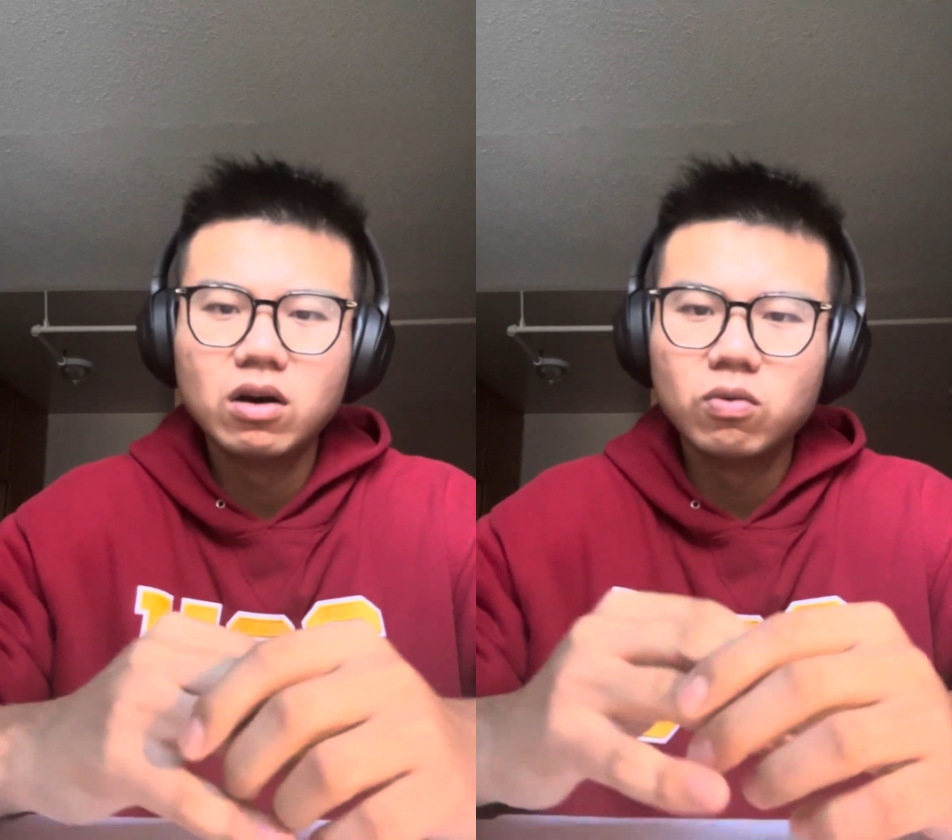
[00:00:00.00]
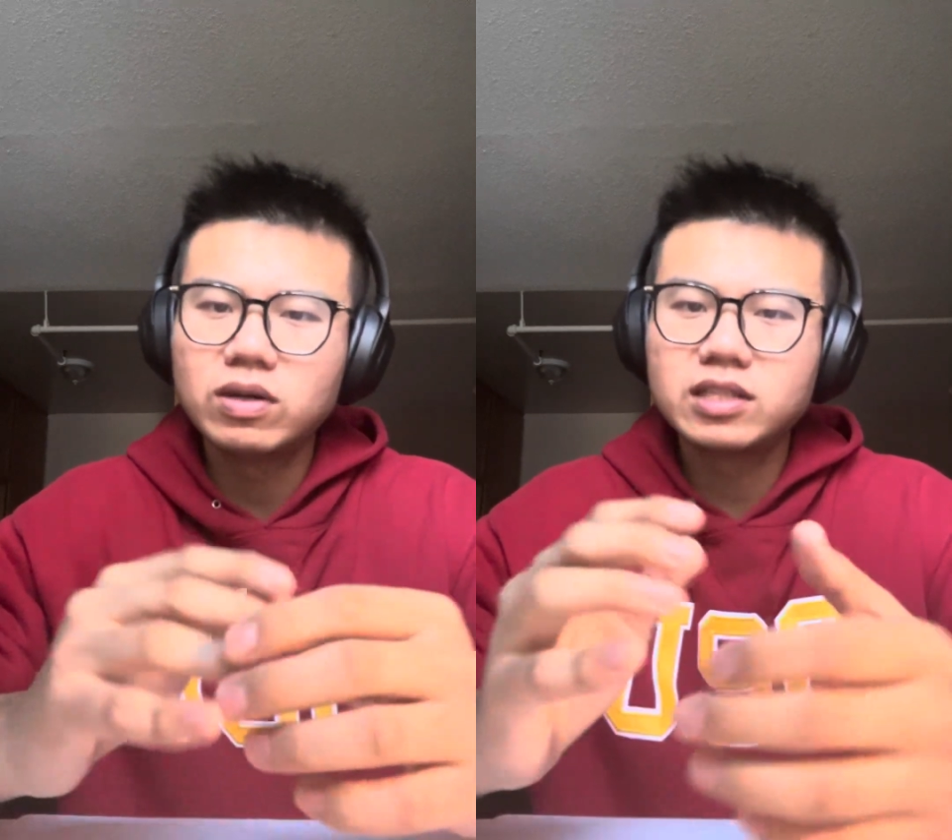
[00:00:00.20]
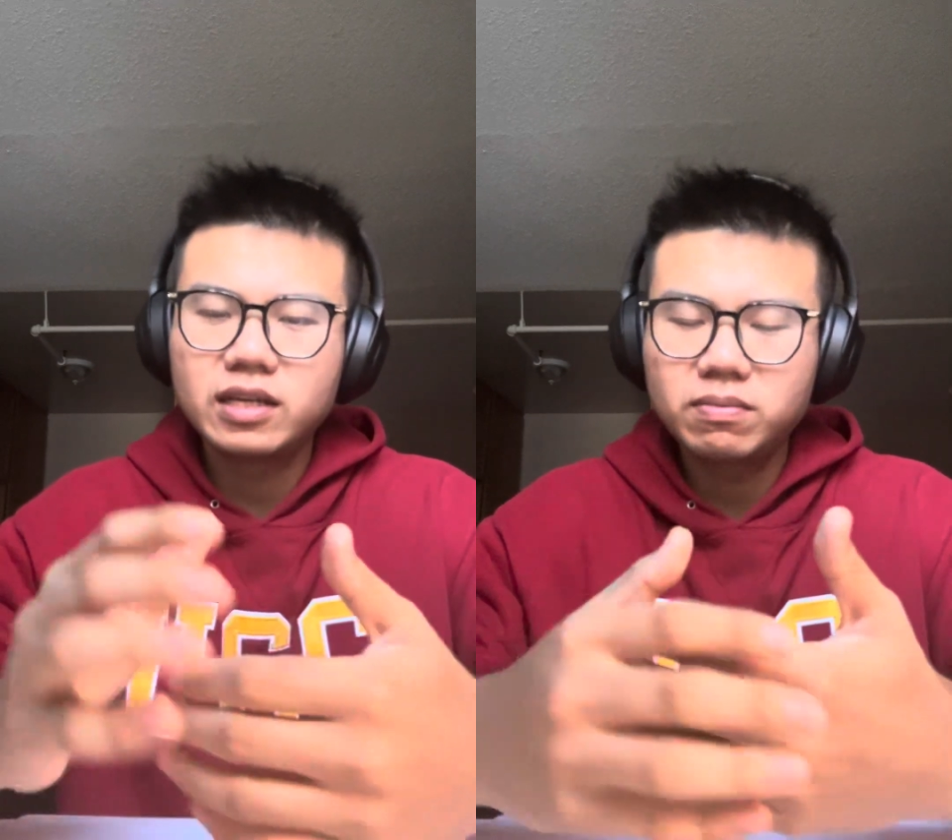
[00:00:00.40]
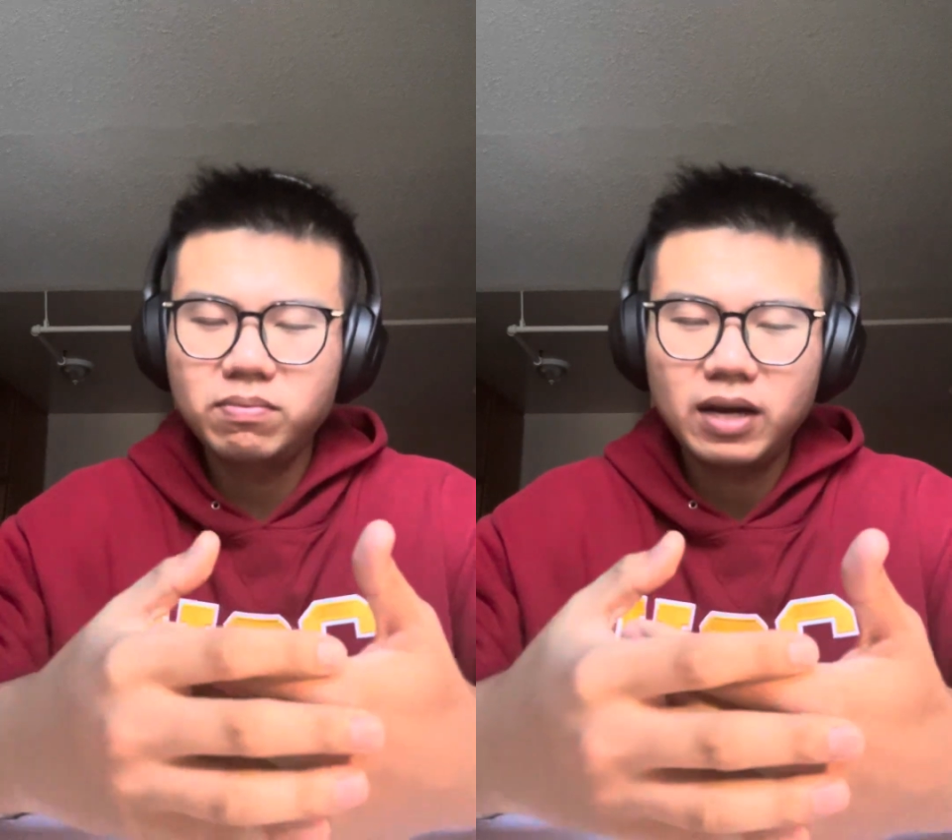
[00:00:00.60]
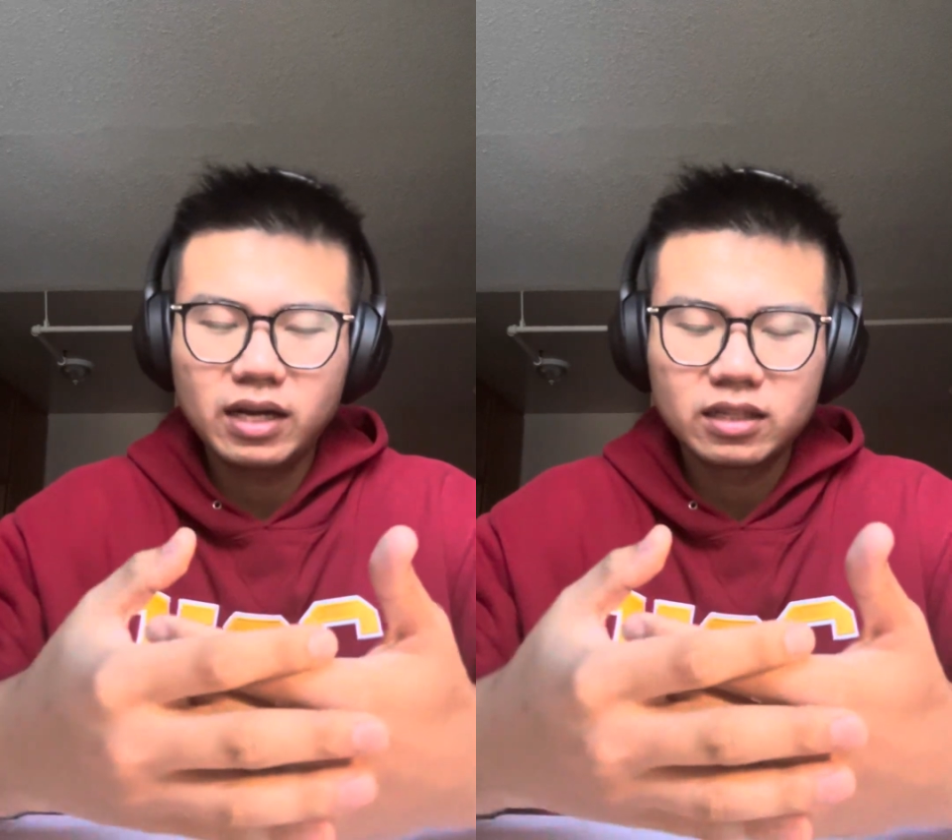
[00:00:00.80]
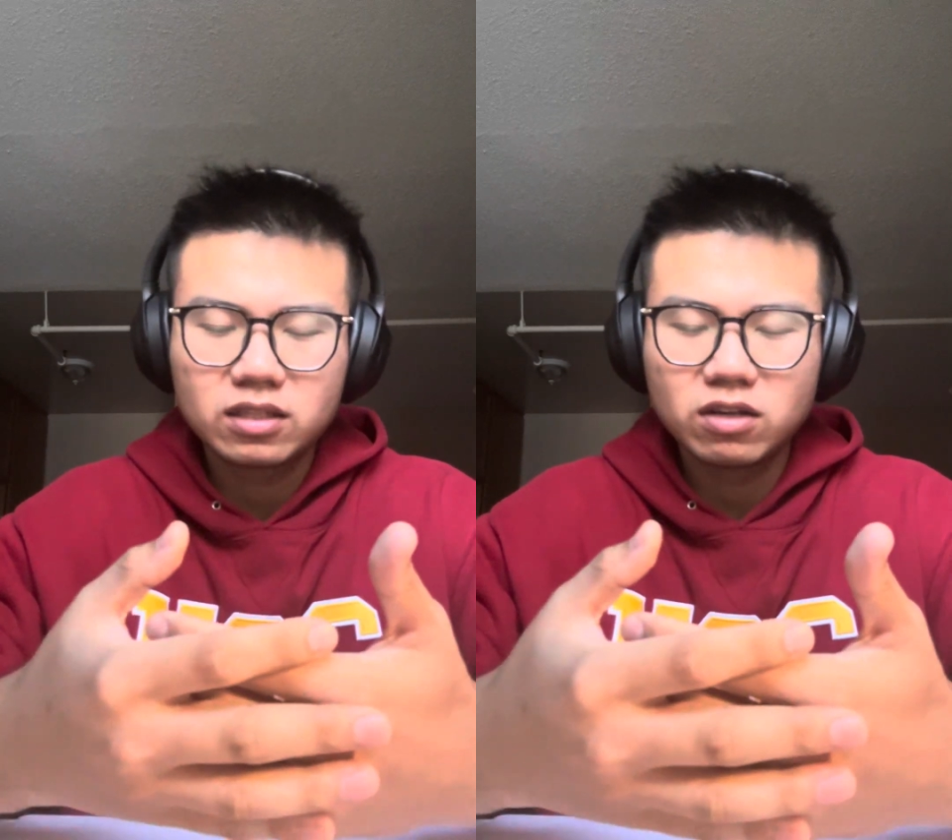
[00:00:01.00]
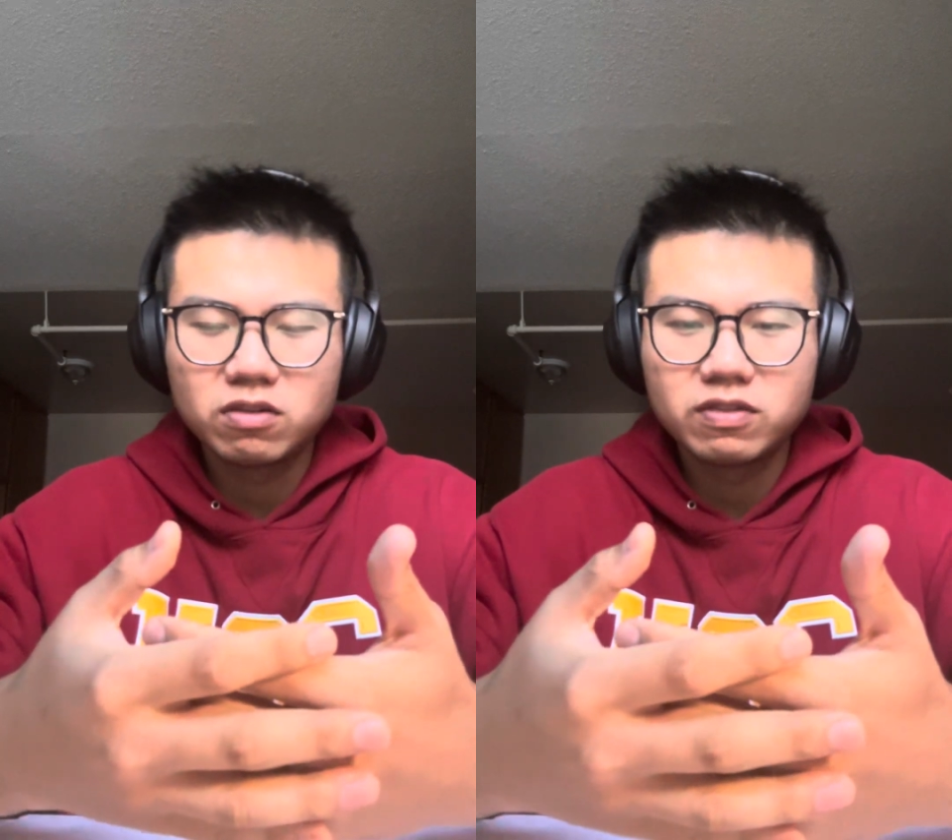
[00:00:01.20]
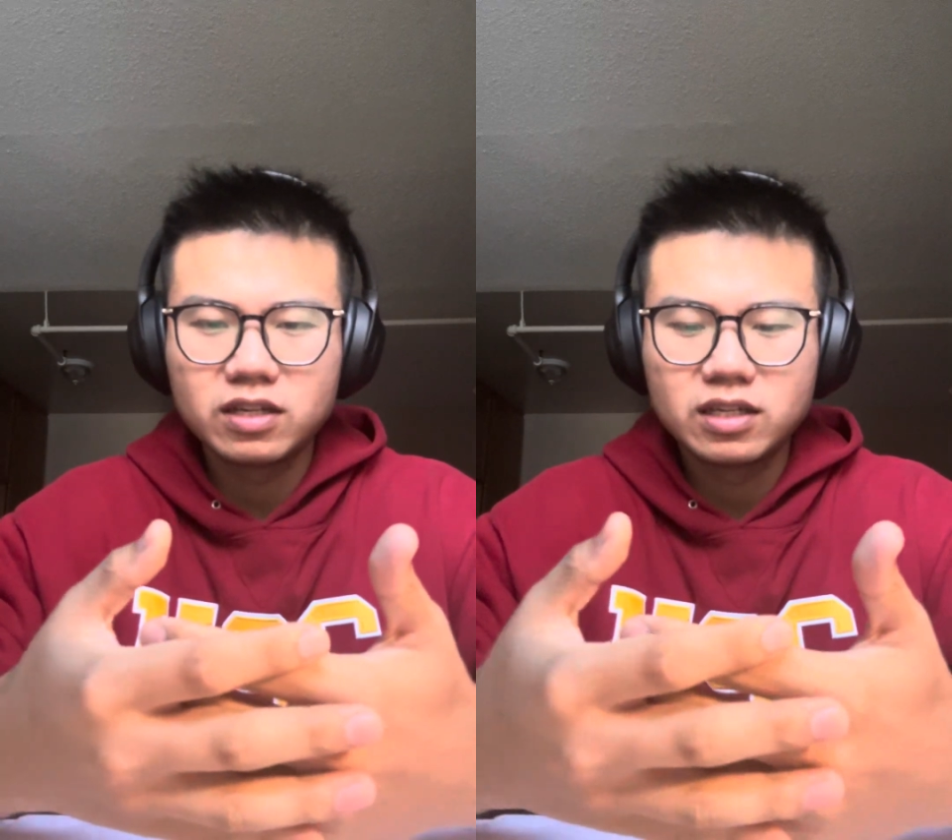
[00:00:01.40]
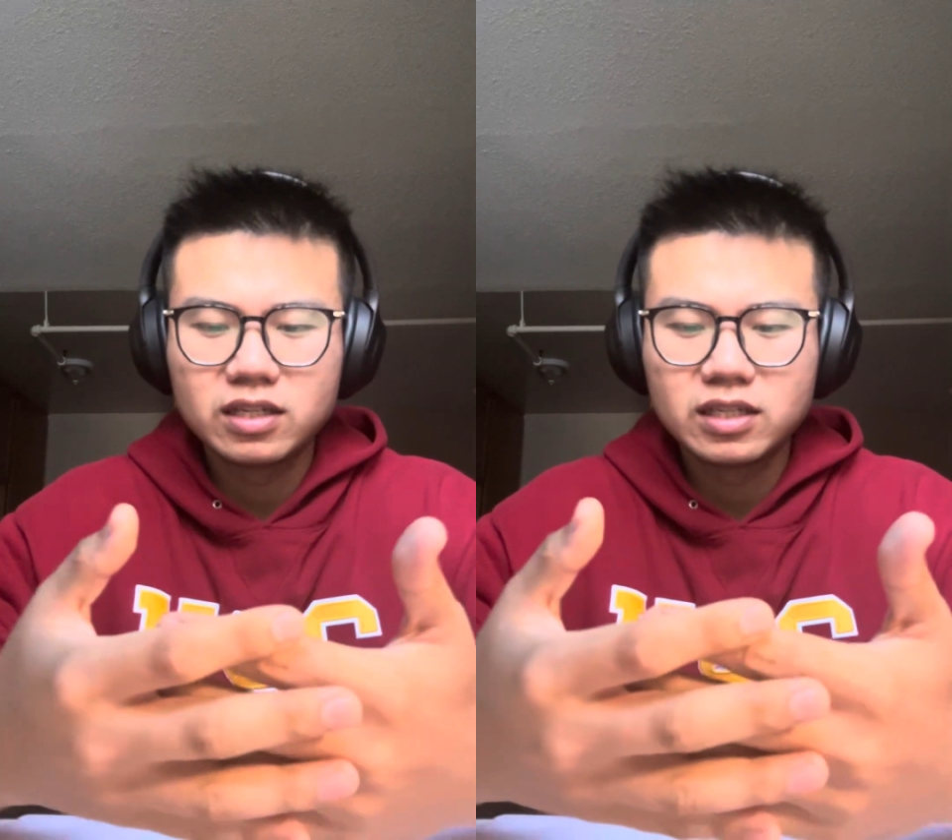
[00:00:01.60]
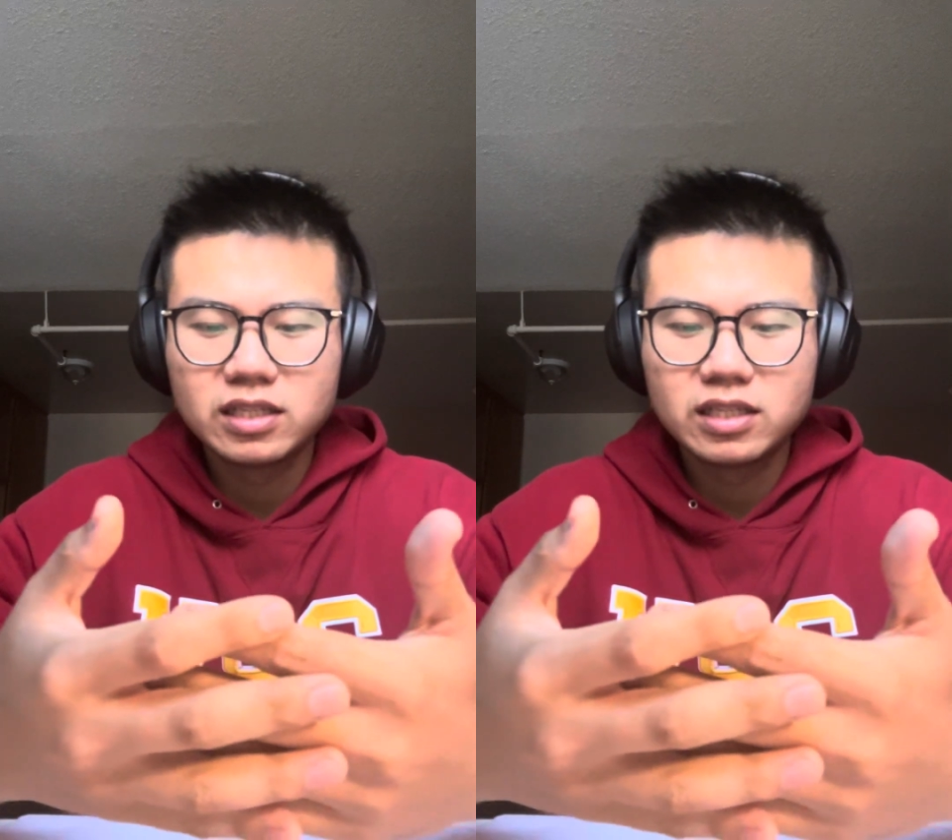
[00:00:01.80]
What's the impact of the